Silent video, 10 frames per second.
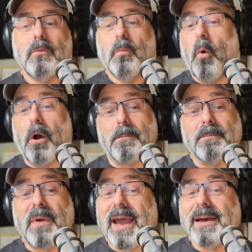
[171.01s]
warm
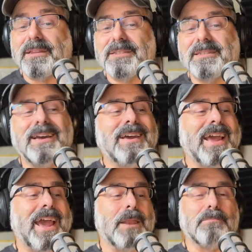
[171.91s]
baths
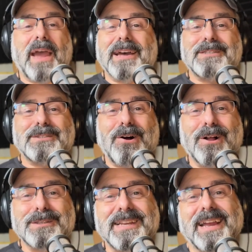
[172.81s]
and bath
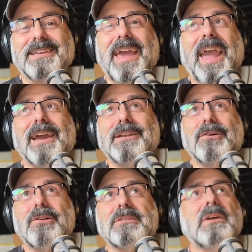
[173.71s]
salts and
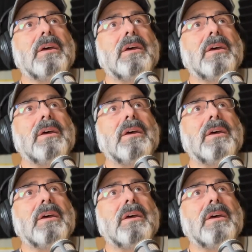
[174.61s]
candles